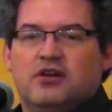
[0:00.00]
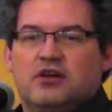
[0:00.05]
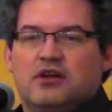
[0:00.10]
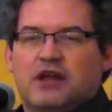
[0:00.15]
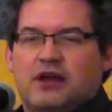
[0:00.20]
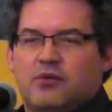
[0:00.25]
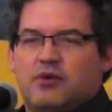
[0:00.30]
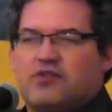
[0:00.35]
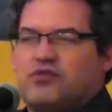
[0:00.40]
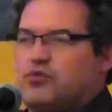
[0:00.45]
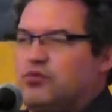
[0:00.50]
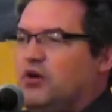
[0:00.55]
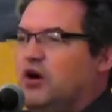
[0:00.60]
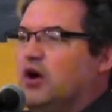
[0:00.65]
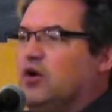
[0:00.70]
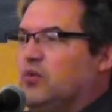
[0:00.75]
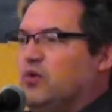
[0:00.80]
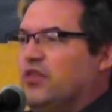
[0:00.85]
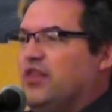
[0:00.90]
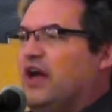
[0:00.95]
Okay, what's
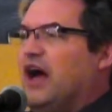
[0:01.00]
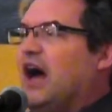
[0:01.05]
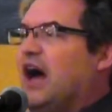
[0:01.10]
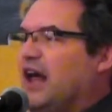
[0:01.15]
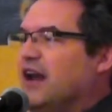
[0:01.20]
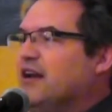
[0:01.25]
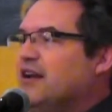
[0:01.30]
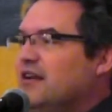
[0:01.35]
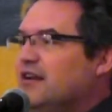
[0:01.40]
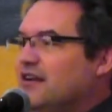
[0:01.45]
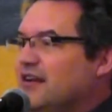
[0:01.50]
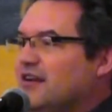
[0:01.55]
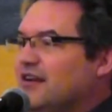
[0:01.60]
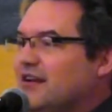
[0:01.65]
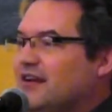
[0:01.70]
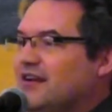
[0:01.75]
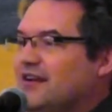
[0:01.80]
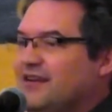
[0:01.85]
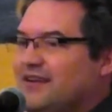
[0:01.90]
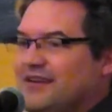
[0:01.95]
wrong with that?
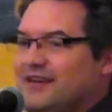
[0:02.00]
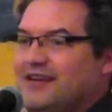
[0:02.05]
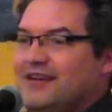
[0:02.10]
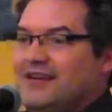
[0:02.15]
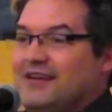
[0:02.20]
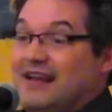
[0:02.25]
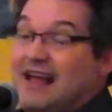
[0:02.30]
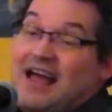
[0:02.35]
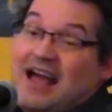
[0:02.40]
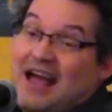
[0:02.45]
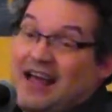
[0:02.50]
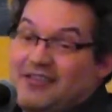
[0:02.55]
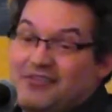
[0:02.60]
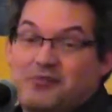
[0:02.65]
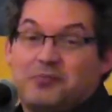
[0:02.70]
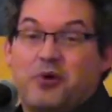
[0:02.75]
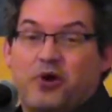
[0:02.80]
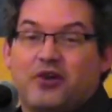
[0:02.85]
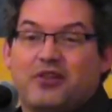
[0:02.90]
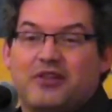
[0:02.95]
Yeah,
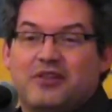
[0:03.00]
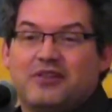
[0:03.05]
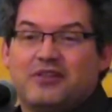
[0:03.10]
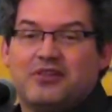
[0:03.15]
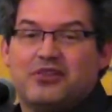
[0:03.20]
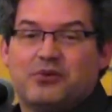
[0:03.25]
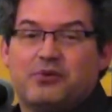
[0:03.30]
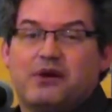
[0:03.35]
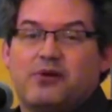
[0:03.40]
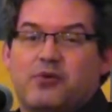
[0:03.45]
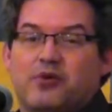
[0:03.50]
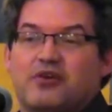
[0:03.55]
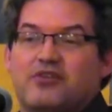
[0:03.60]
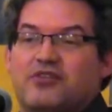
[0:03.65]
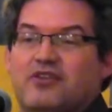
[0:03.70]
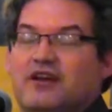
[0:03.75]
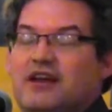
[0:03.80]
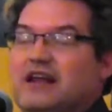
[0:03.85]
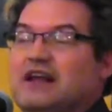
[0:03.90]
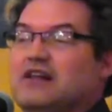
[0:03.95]
it's more than 3
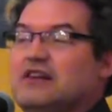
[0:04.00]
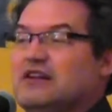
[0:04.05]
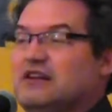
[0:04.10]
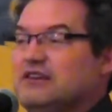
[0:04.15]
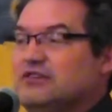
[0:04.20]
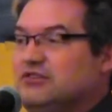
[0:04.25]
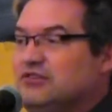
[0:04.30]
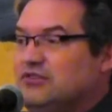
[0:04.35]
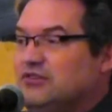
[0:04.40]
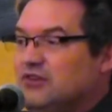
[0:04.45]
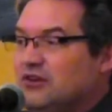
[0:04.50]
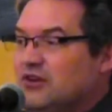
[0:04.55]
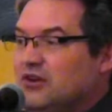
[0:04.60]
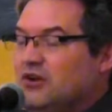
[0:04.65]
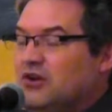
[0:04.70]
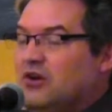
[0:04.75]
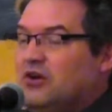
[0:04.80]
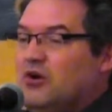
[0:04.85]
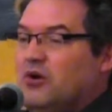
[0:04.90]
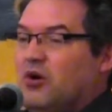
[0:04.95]
words in English.
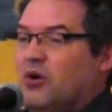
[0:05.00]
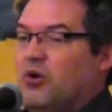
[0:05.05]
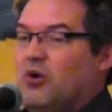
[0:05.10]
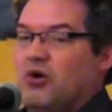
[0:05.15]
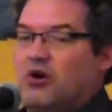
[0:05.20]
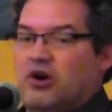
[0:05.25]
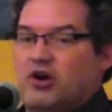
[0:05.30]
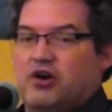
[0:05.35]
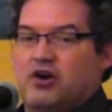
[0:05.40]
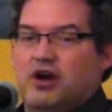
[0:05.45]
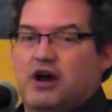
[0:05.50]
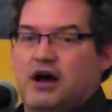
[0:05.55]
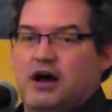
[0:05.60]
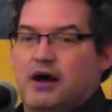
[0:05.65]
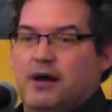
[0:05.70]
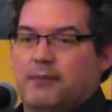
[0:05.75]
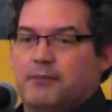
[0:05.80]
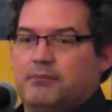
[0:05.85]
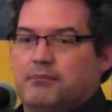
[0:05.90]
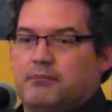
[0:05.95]
Or,
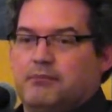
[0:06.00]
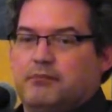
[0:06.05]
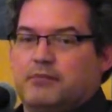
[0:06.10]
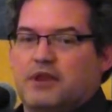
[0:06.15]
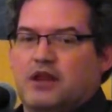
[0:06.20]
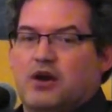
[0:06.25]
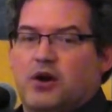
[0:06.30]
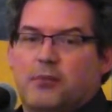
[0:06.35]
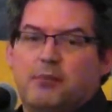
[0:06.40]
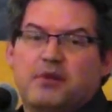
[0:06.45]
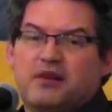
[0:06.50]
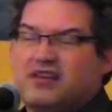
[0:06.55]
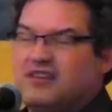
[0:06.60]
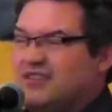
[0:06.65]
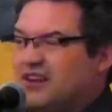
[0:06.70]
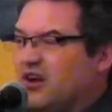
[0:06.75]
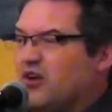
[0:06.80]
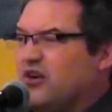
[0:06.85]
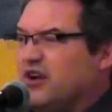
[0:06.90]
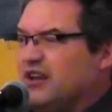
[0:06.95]

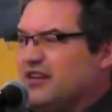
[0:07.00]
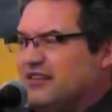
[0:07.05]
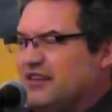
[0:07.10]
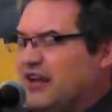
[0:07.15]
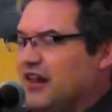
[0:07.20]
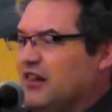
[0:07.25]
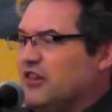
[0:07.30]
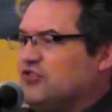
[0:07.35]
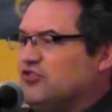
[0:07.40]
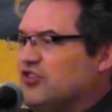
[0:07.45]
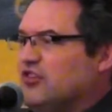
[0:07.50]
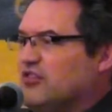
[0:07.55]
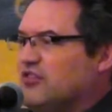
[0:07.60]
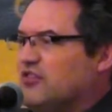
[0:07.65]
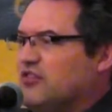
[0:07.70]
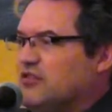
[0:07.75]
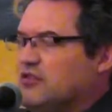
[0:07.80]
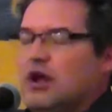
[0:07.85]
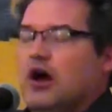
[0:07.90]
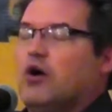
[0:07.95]
military
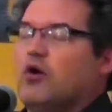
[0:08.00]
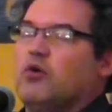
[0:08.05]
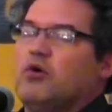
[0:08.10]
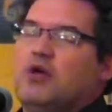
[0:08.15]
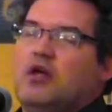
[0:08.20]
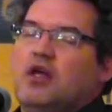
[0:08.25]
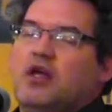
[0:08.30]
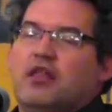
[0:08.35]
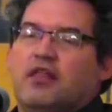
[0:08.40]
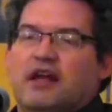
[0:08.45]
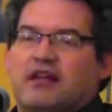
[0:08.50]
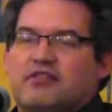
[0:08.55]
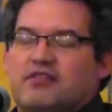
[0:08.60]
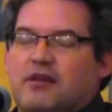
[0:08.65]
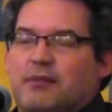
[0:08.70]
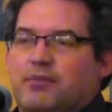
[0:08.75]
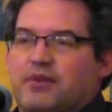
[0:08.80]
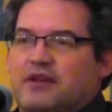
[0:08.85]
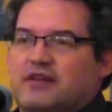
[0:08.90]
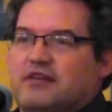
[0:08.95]
intelligence. No, that's
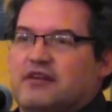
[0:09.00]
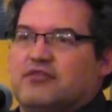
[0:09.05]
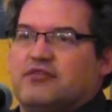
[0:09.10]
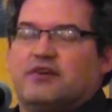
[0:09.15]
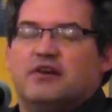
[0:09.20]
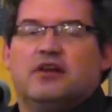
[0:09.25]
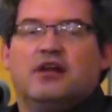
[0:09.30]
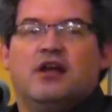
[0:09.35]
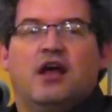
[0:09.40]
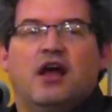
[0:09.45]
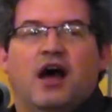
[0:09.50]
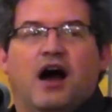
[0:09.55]
something different.